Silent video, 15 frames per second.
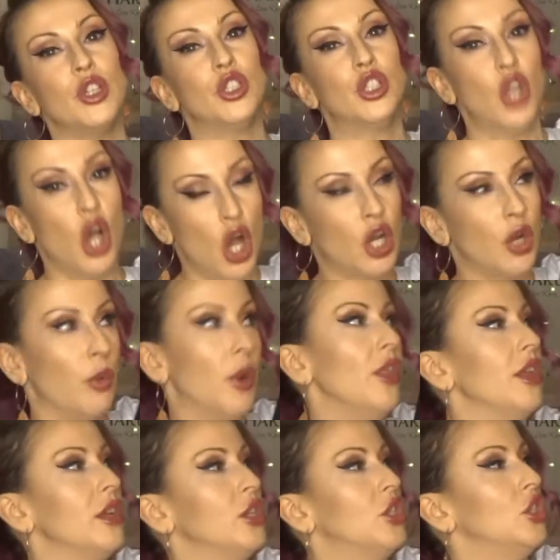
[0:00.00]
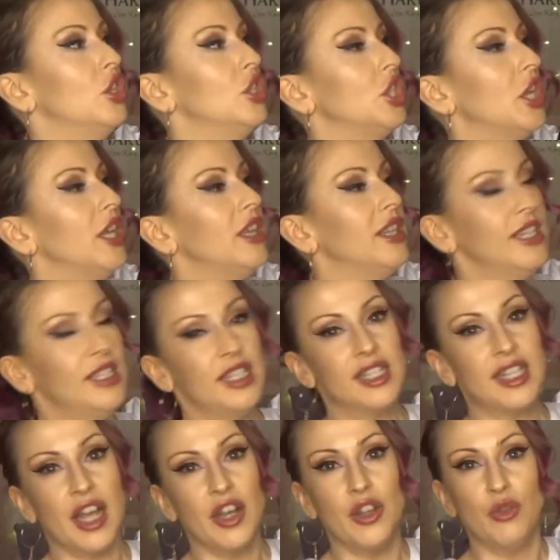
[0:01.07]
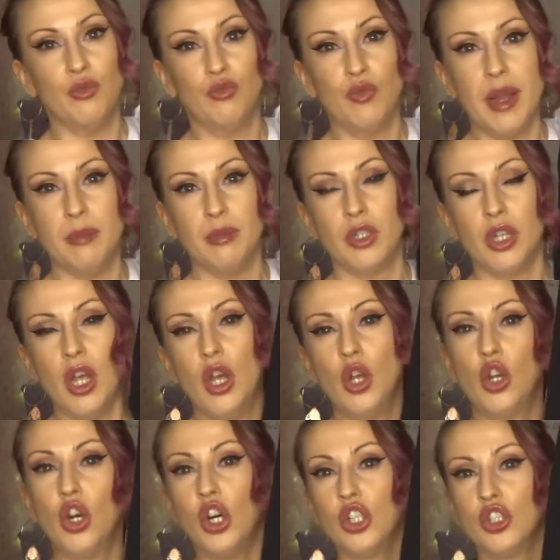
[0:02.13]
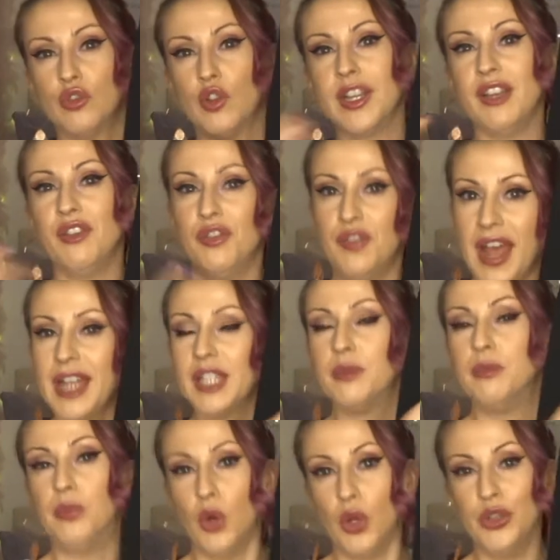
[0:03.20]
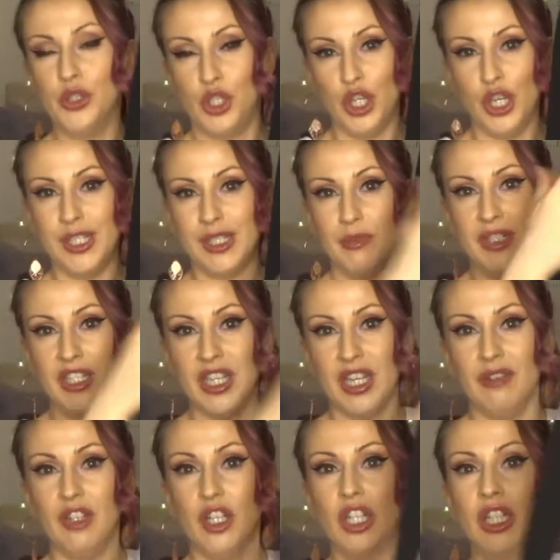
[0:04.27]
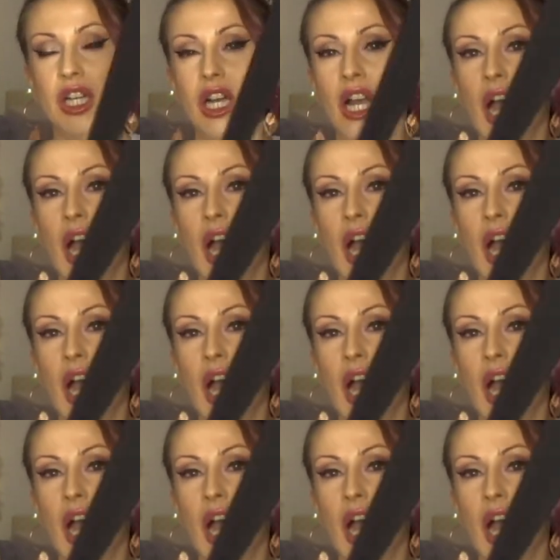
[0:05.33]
darker one that I showed you. This is kind of the ribbed corduroy effect, but the jersey material.